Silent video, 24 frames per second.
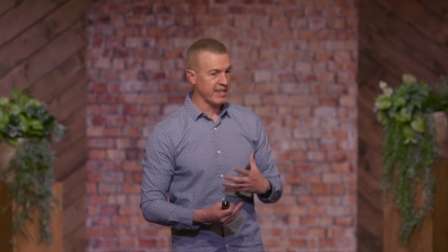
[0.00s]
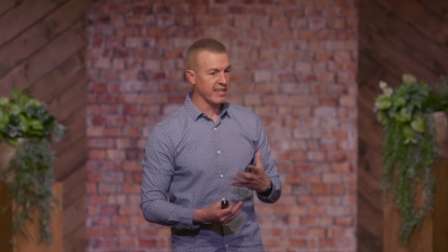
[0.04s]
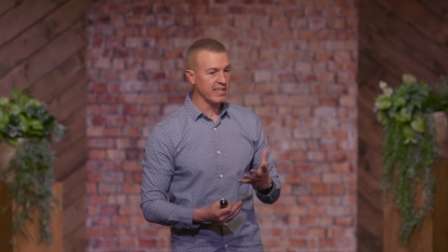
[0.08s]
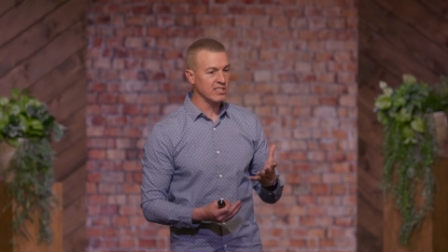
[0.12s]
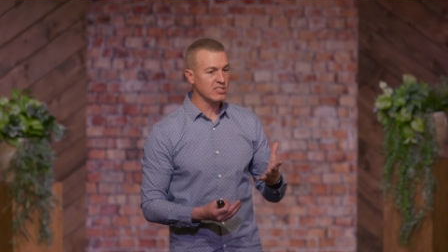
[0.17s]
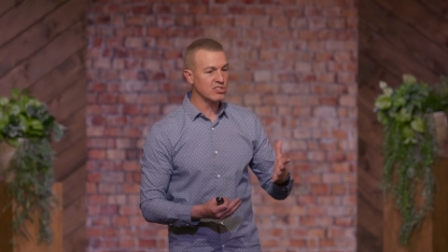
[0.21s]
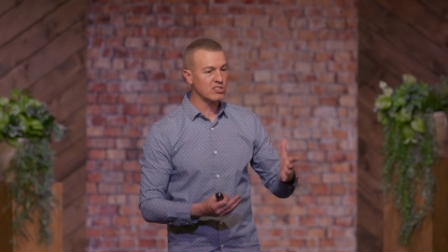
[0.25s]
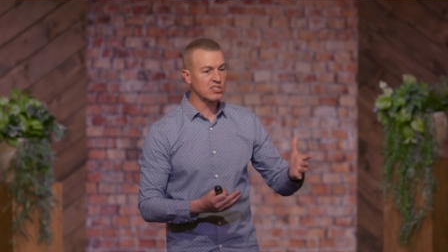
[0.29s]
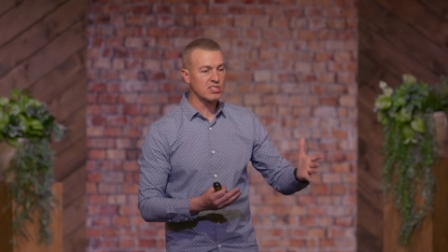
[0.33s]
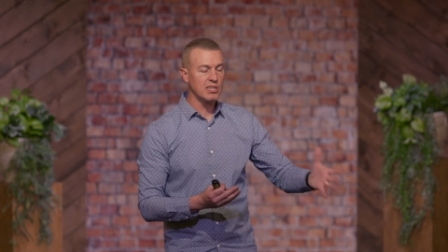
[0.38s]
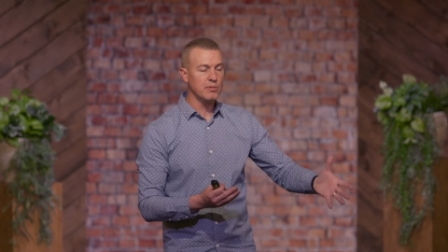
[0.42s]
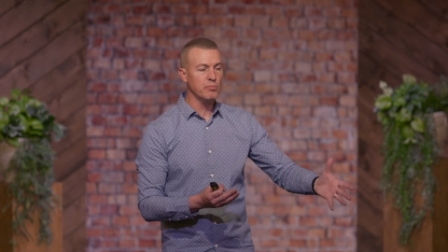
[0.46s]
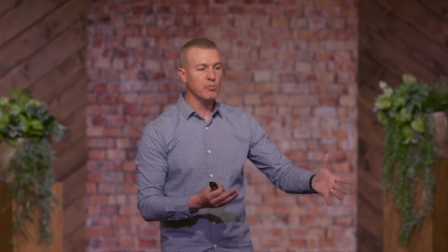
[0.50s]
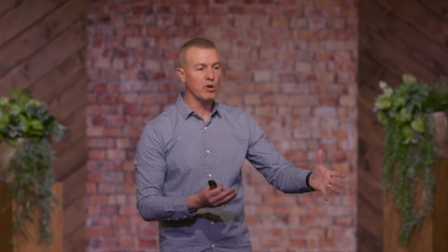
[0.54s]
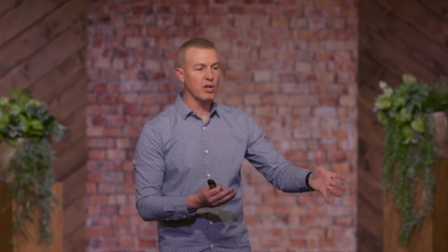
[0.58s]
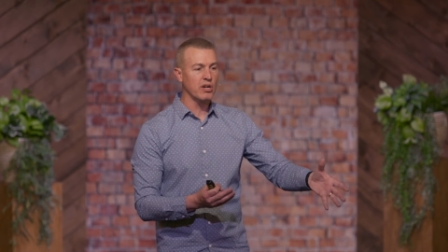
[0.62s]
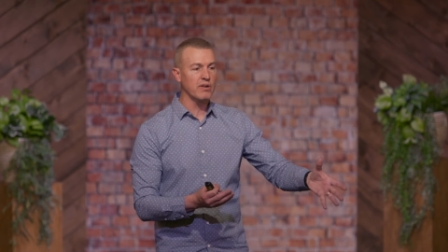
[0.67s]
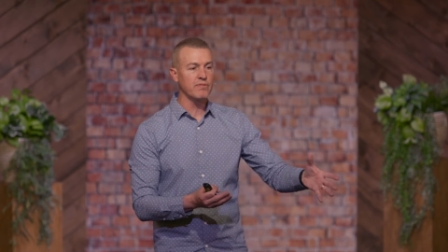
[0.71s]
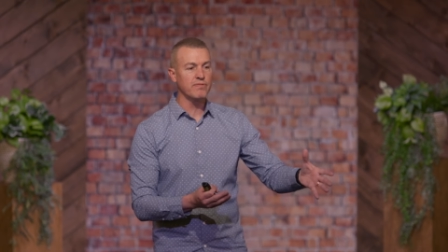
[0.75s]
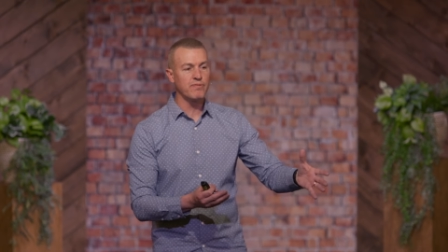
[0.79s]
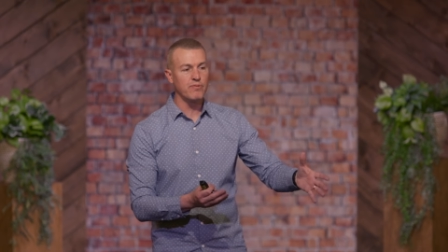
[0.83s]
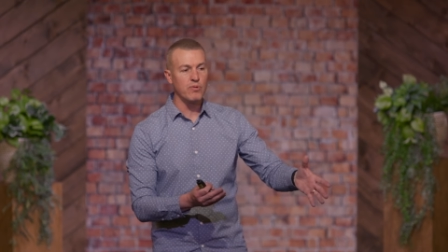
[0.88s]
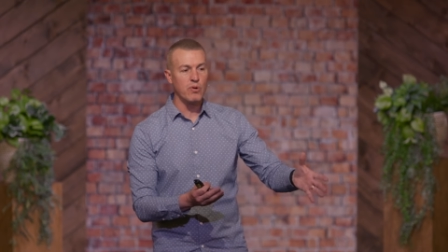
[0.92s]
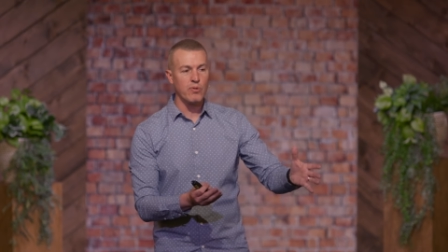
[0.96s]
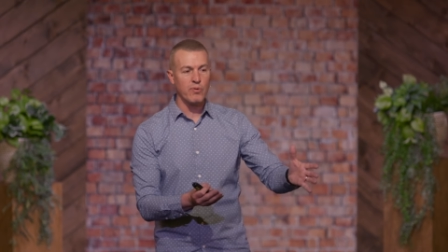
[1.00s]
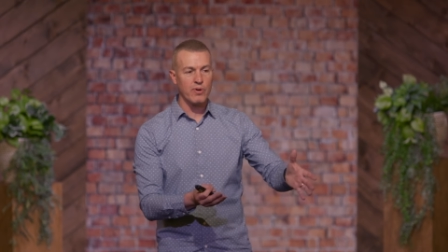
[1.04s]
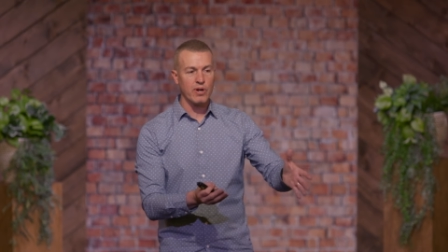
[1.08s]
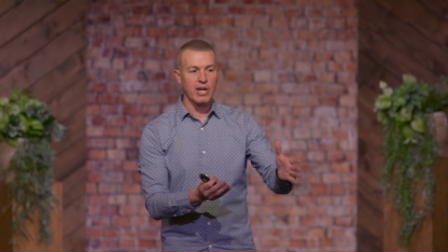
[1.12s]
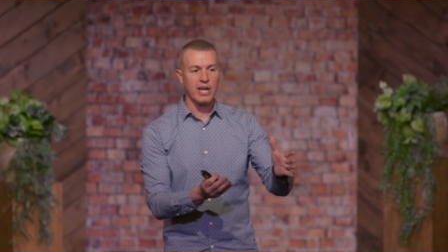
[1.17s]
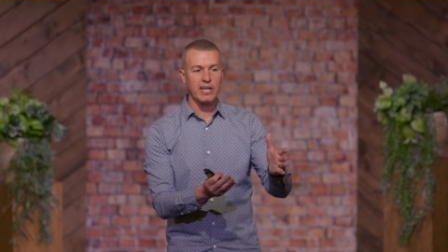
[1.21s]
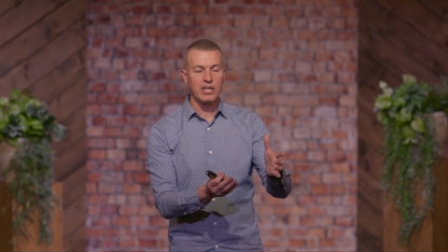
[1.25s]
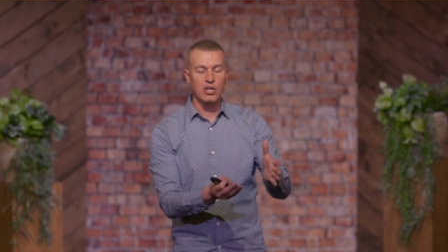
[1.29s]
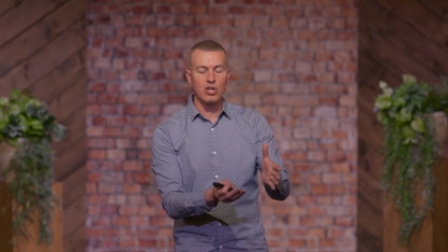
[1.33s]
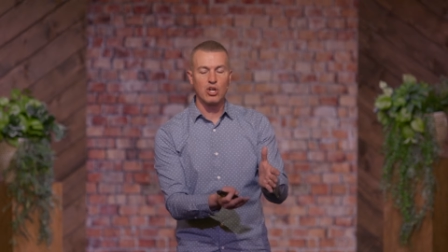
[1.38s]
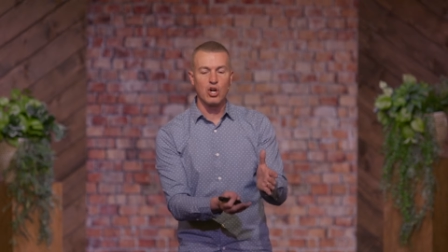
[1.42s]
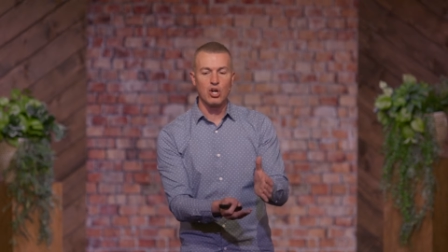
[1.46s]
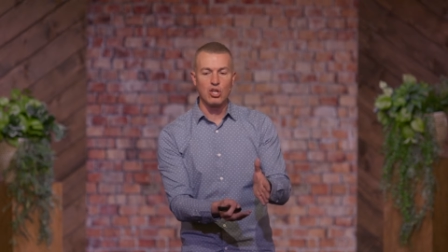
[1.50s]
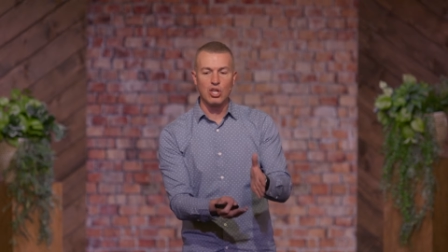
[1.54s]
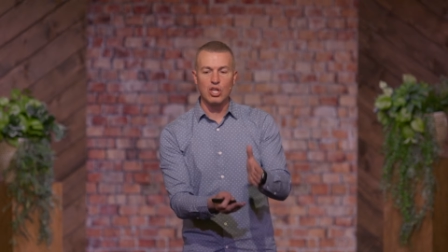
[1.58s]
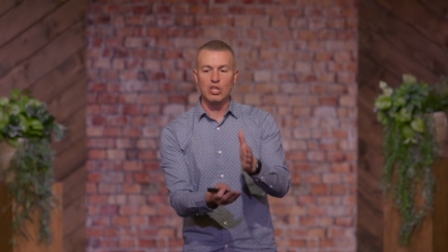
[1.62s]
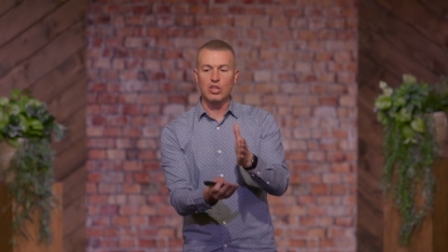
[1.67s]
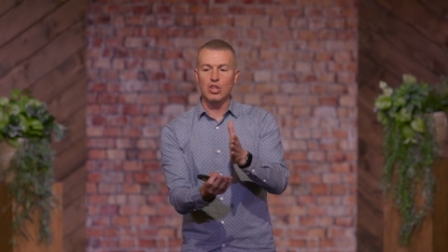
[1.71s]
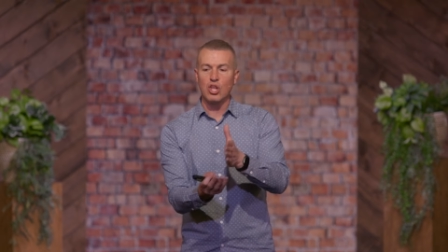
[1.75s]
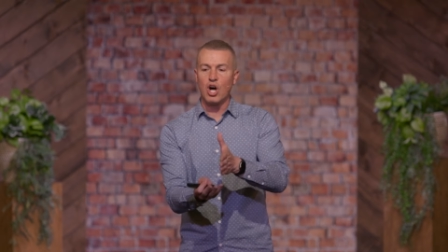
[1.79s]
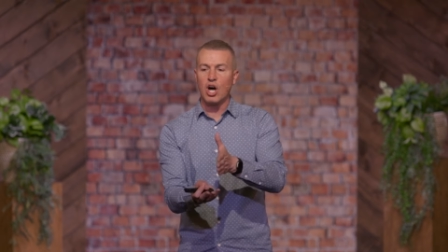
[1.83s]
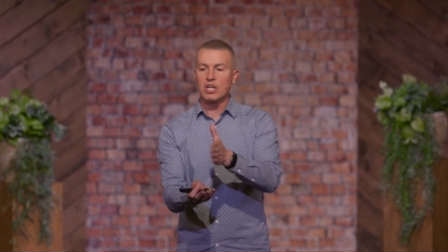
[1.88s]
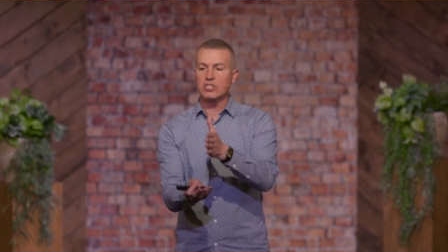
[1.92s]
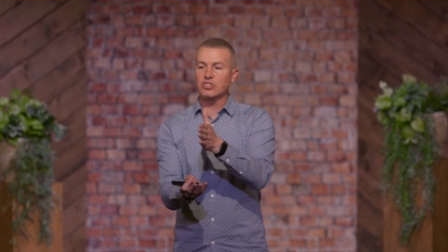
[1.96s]
It is somewhat of what I could call a
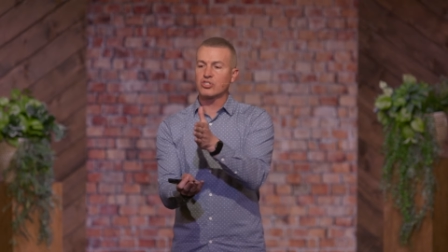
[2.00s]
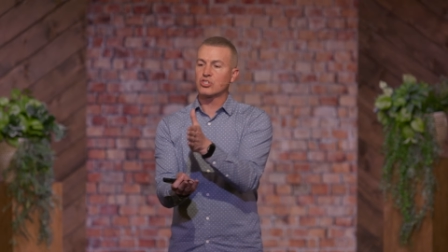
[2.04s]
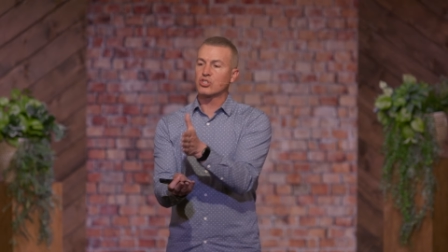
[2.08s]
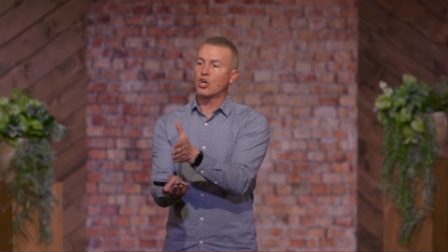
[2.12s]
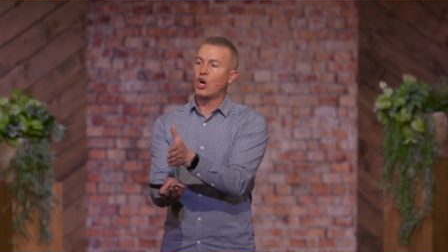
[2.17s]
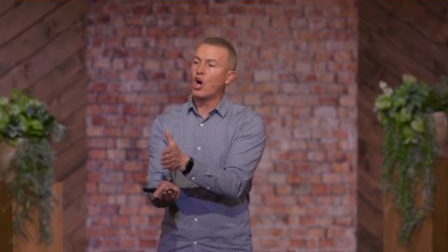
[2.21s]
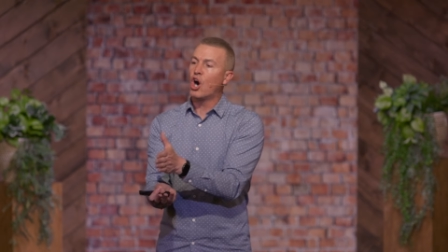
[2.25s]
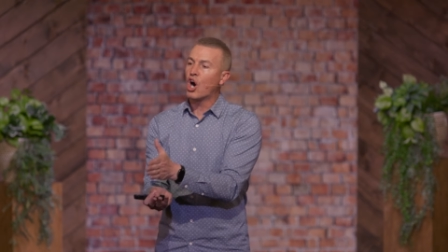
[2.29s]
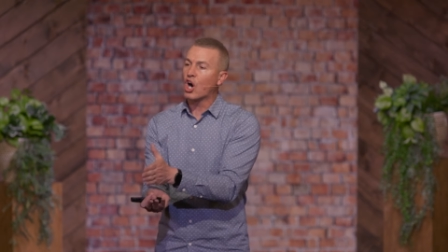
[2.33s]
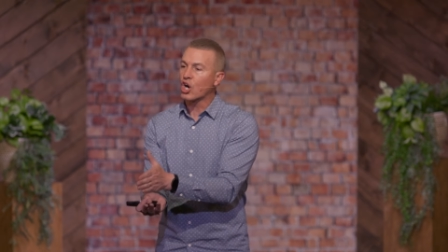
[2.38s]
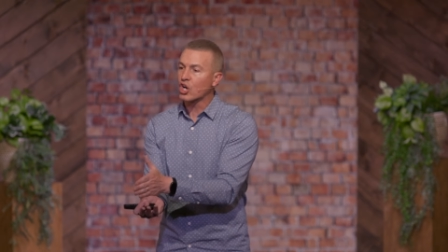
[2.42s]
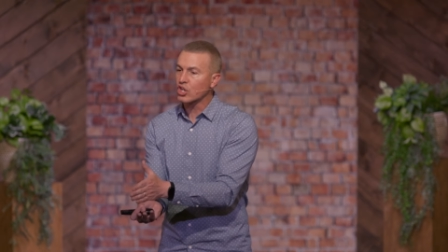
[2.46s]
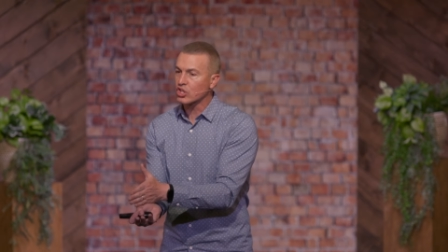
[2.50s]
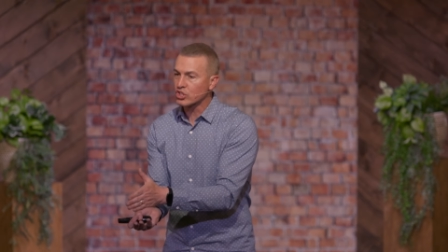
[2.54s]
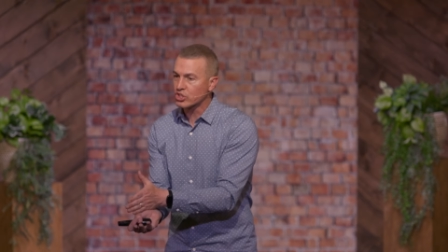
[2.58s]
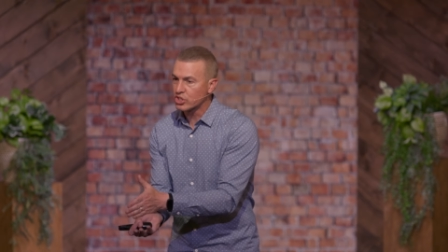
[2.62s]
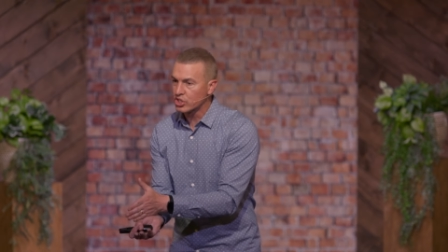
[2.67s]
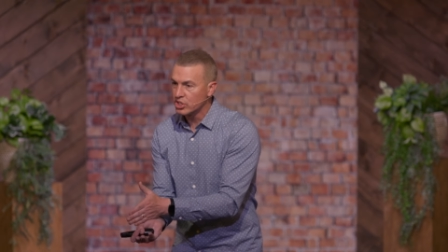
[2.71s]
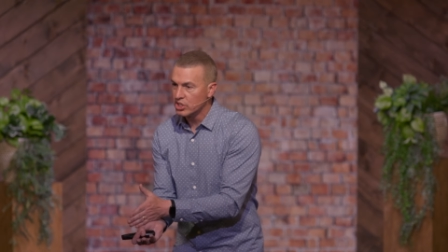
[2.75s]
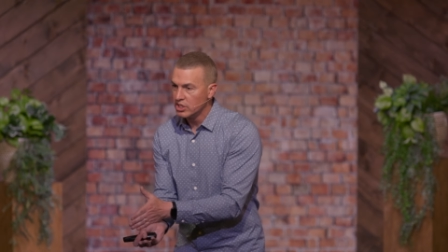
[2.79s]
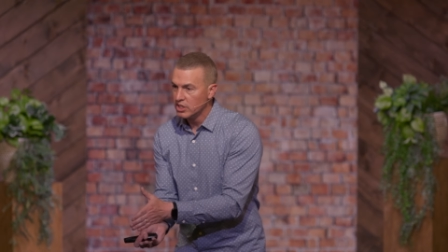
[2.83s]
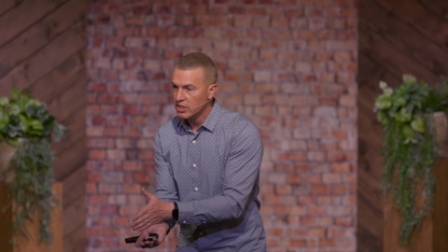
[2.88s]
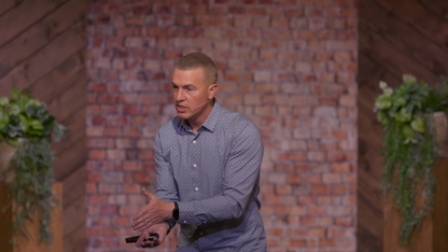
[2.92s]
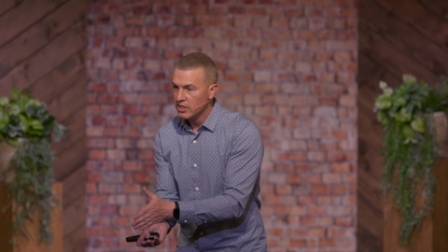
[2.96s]
lost art